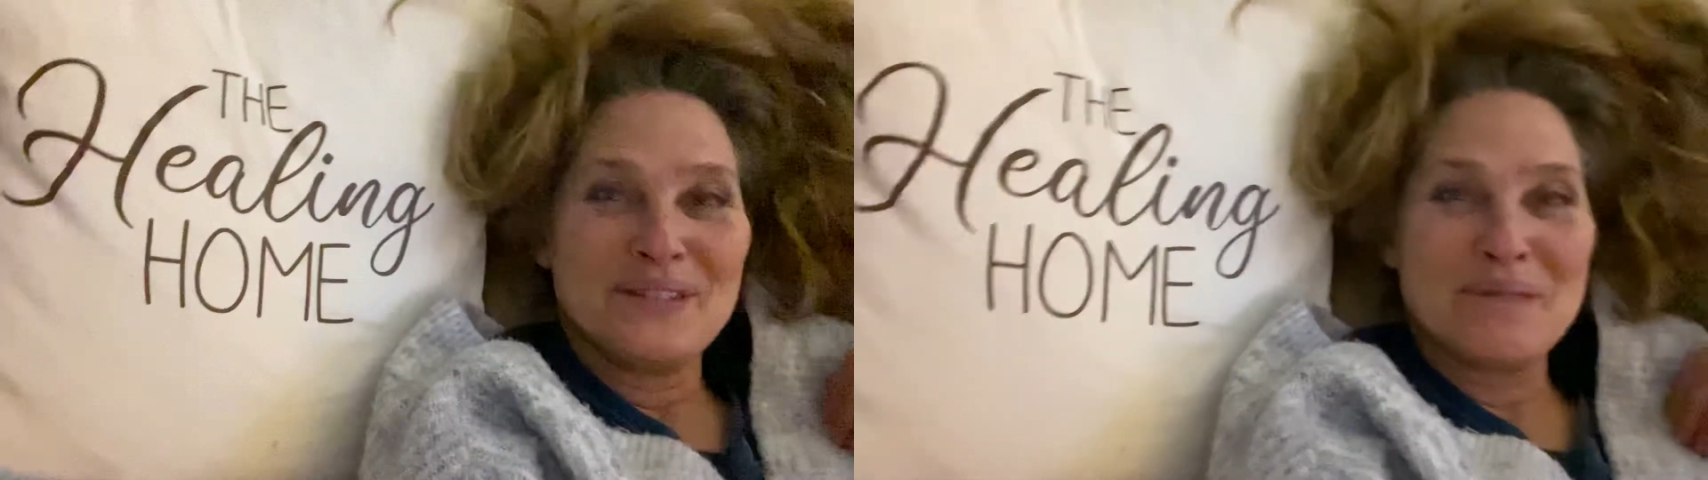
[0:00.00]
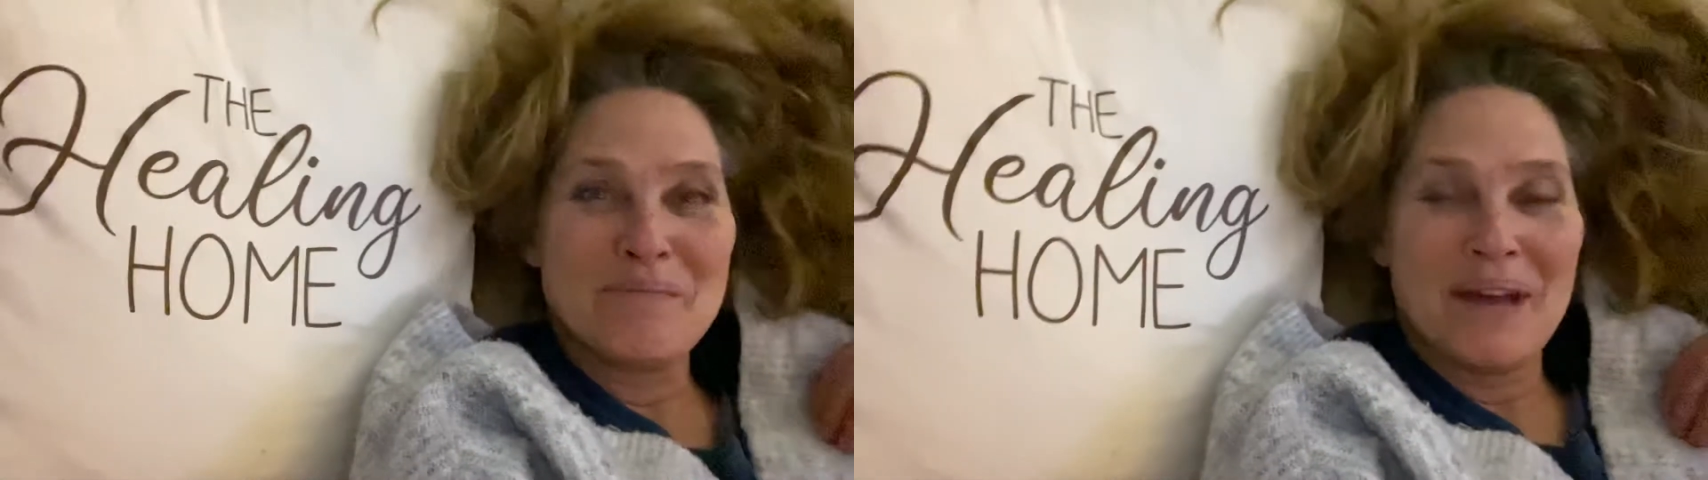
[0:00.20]

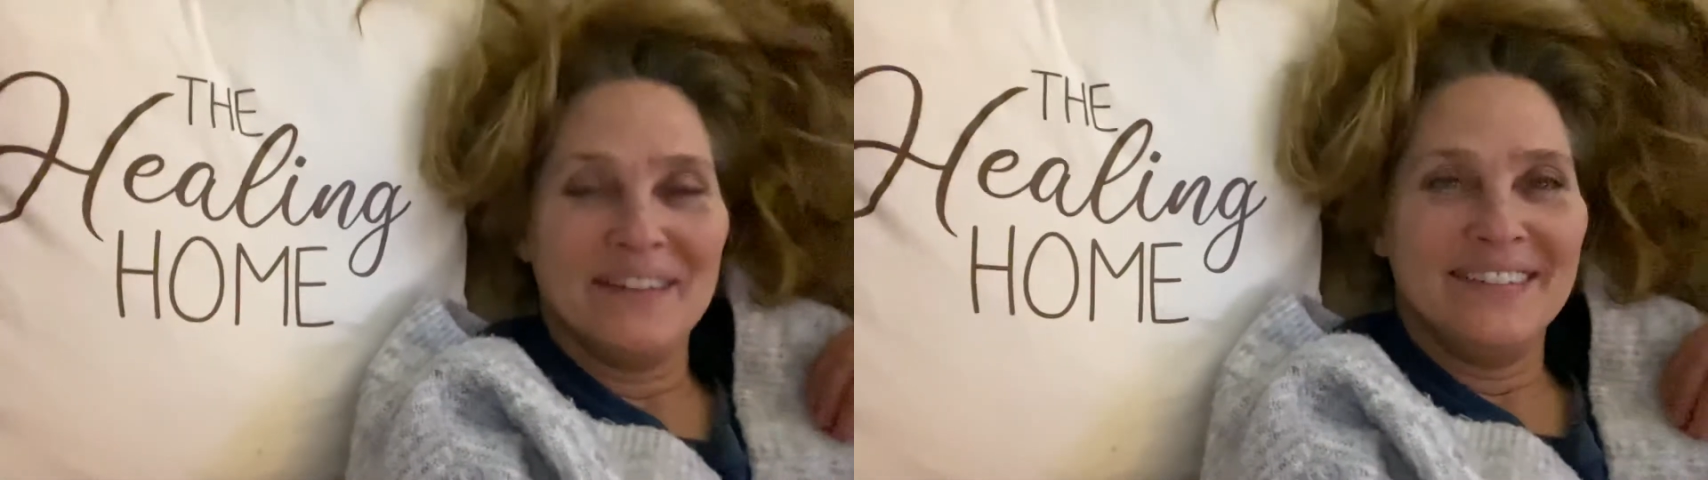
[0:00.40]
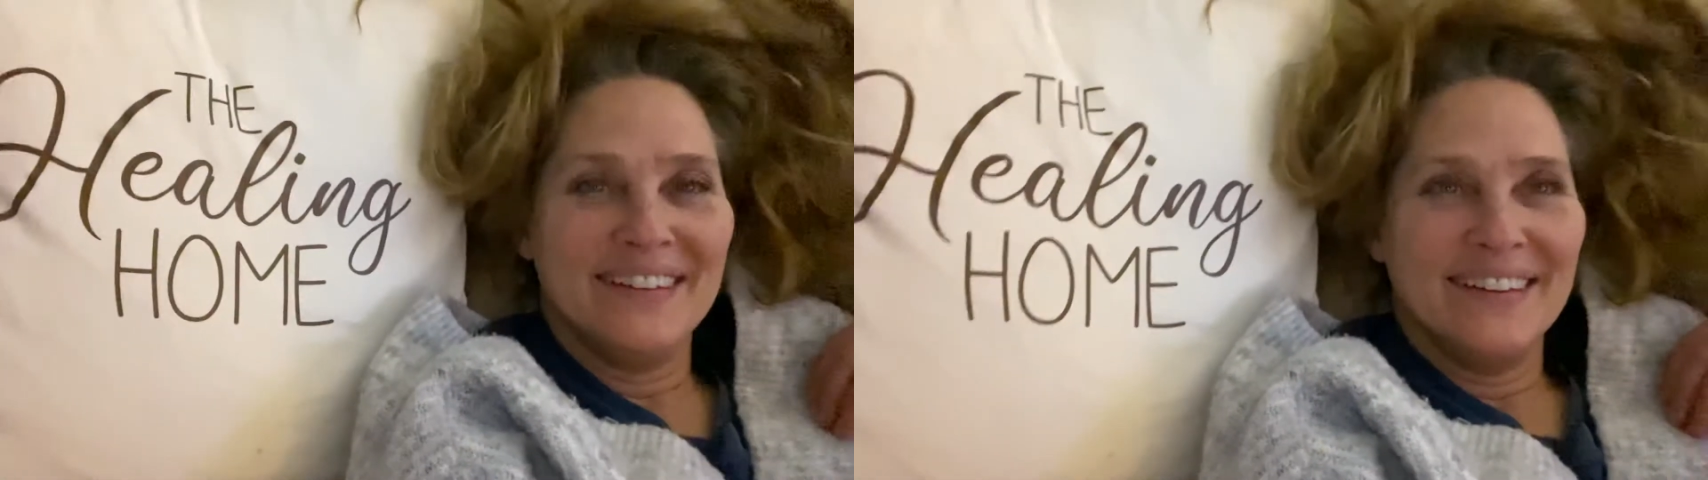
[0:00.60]
about?
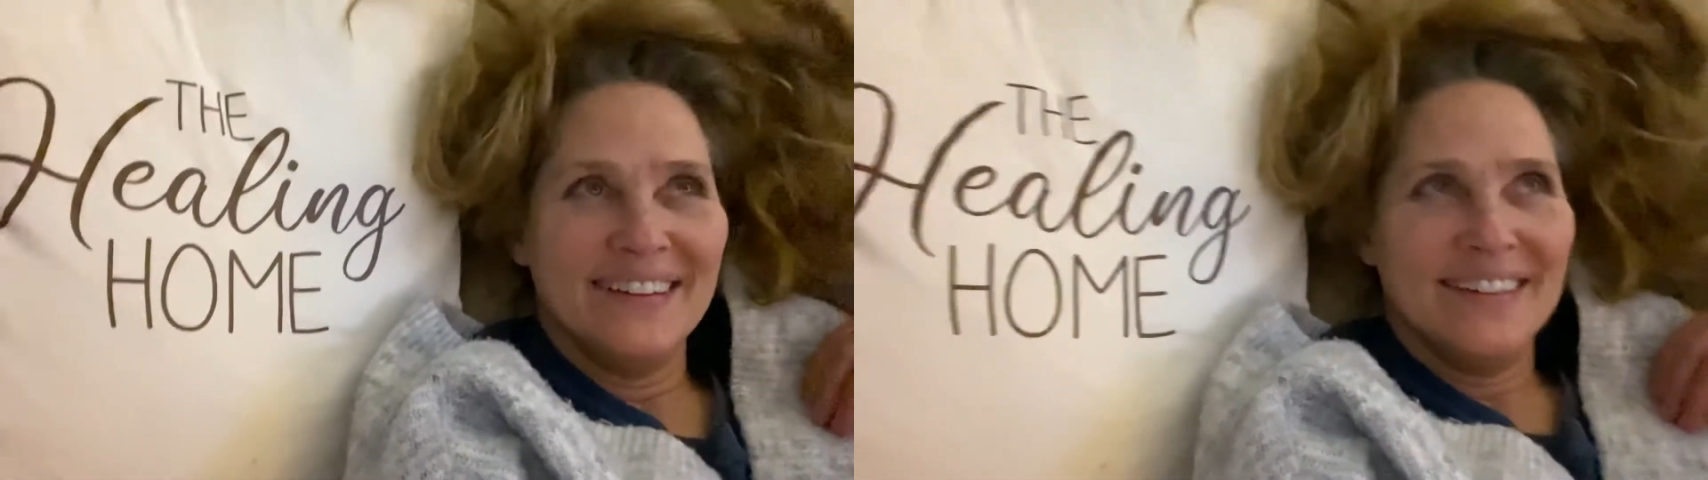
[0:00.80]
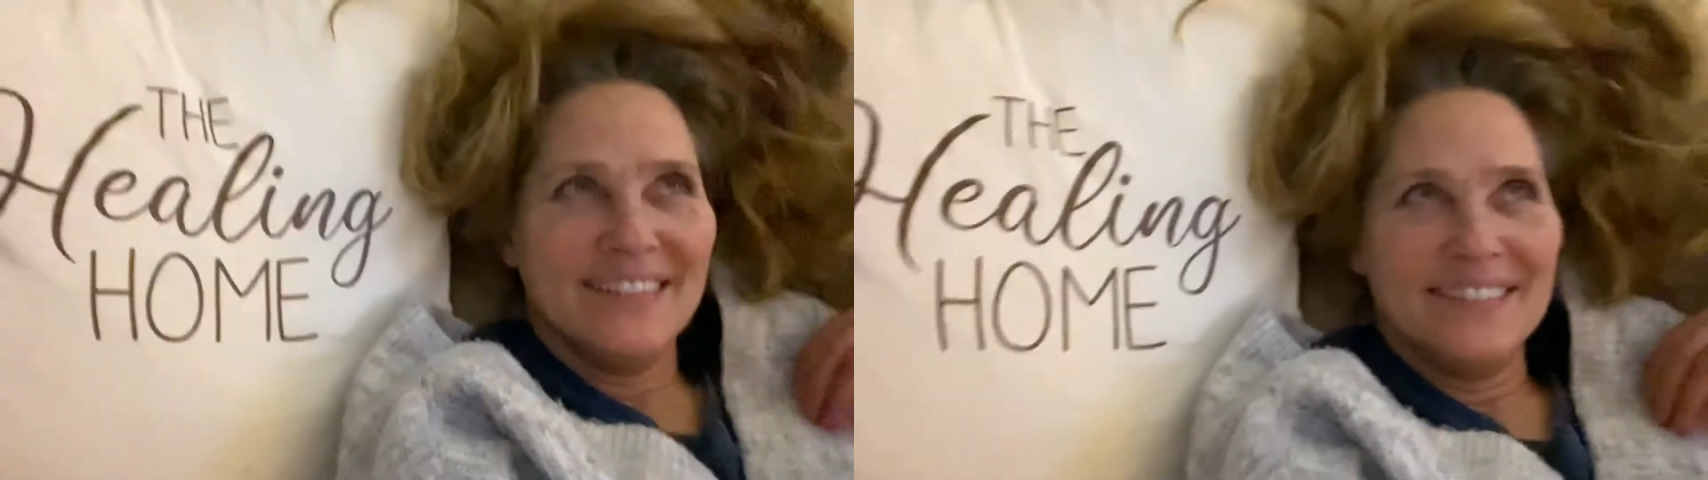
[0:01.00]

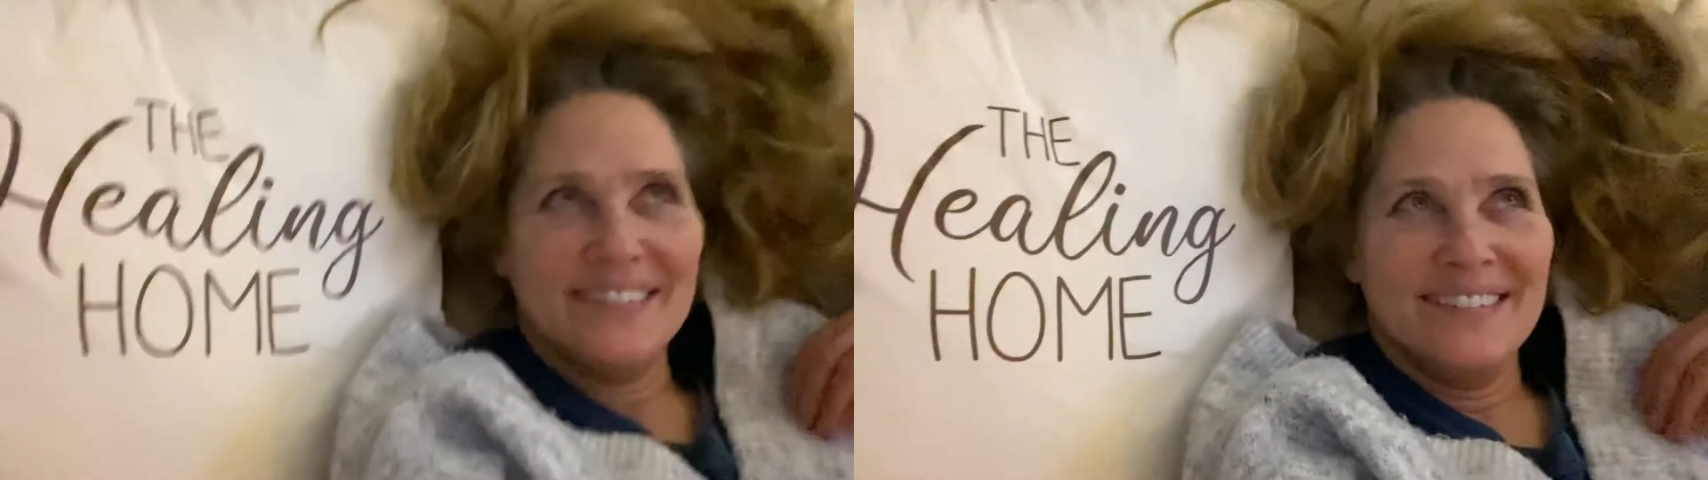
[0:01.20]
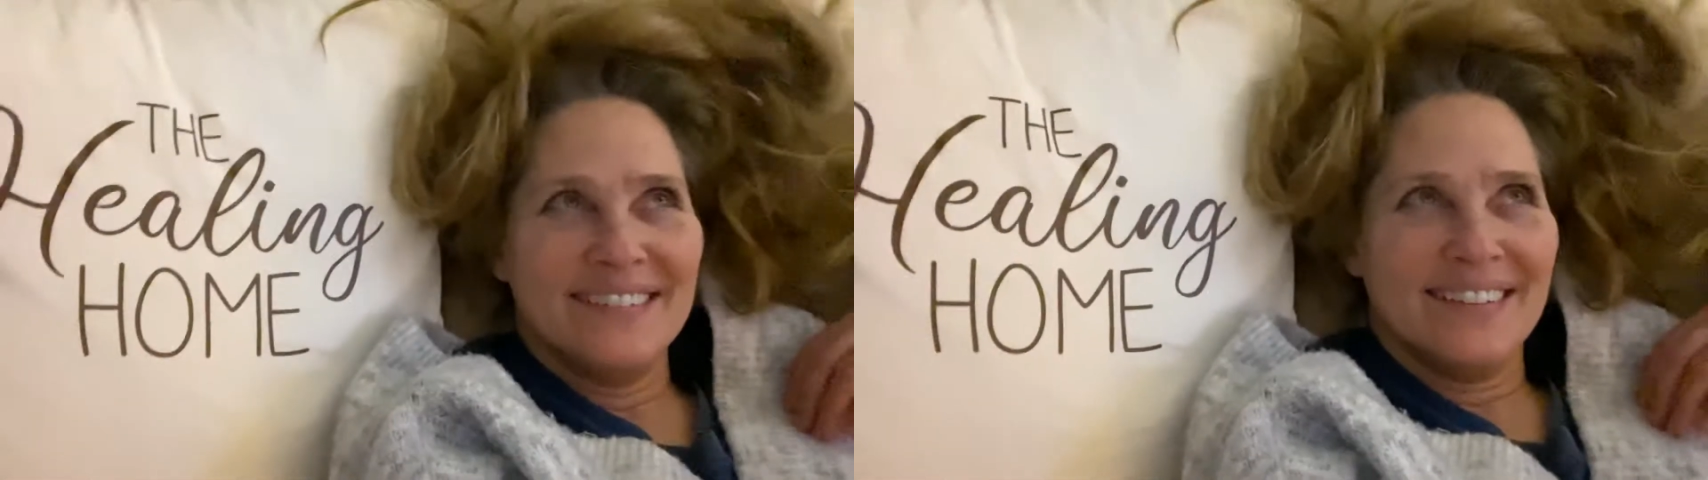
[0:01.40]
Oh,
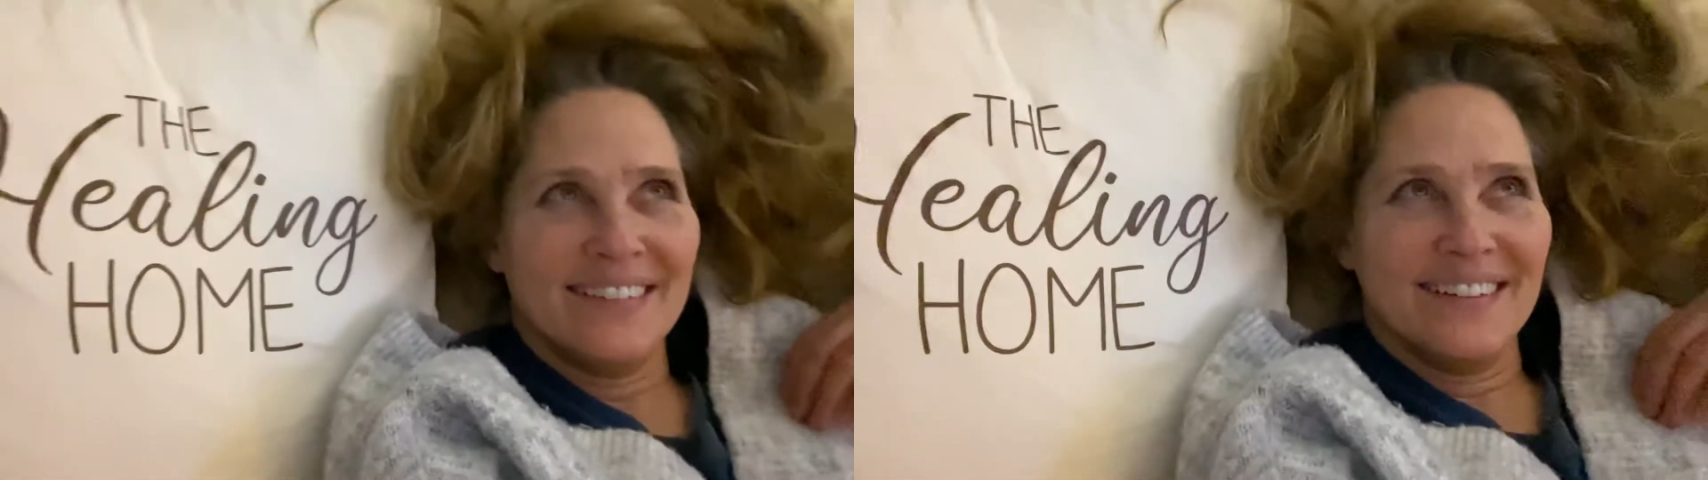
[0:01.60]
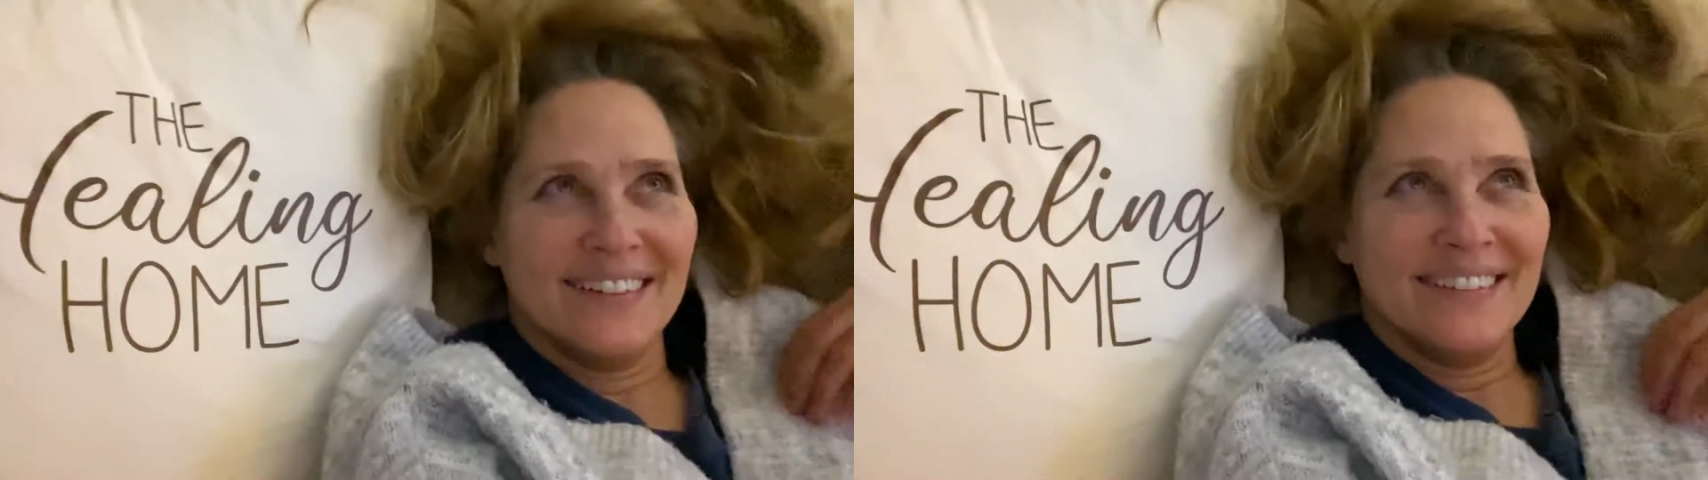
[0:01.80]

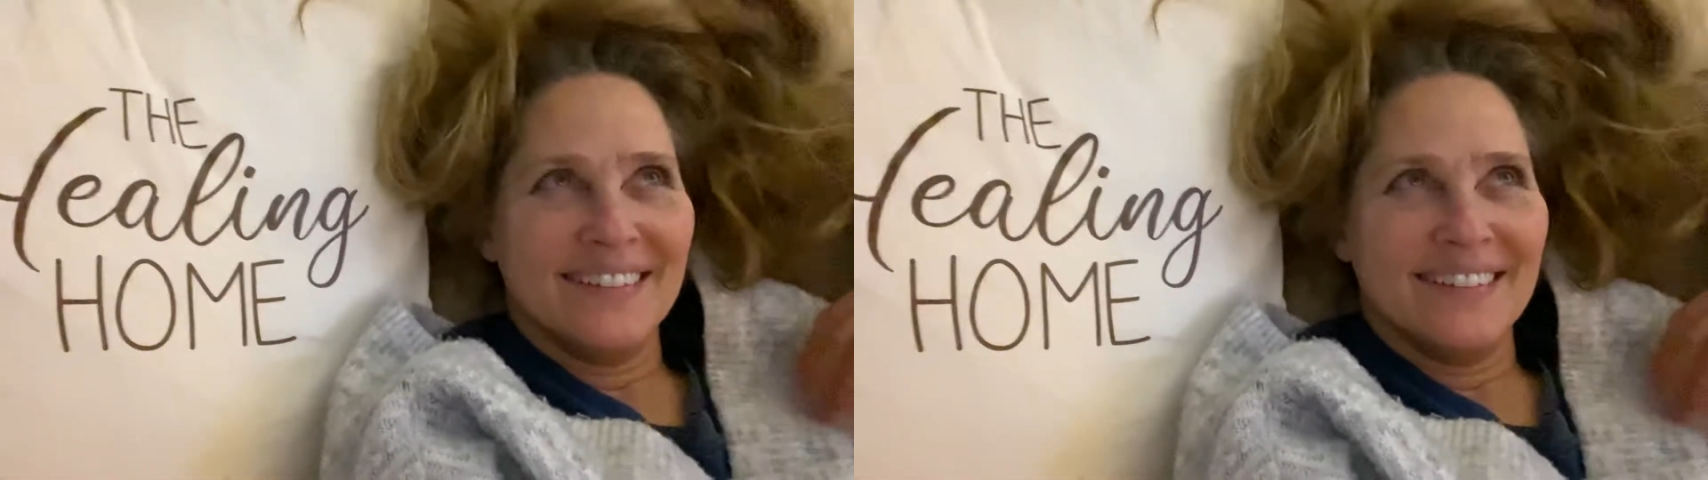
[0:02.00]
God.